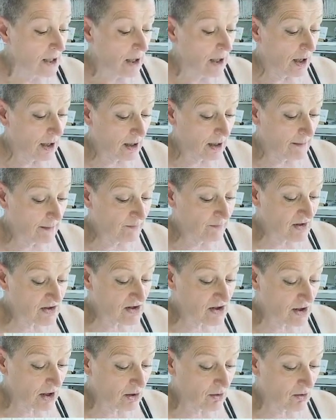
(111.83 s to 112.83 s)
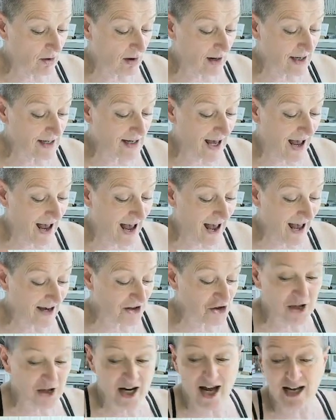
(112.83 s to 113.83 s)
So I
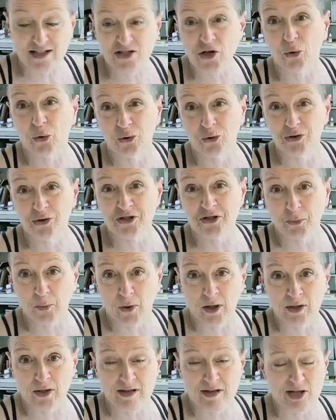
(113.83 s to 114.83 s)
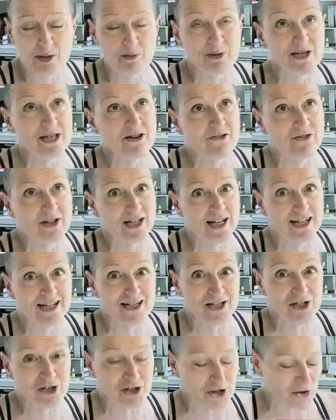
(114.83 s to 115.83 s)
actually had to order one specifically
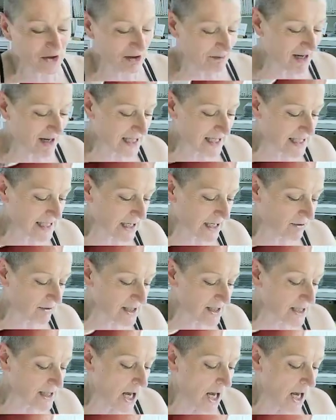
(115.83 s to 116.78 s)
to do the mini-series,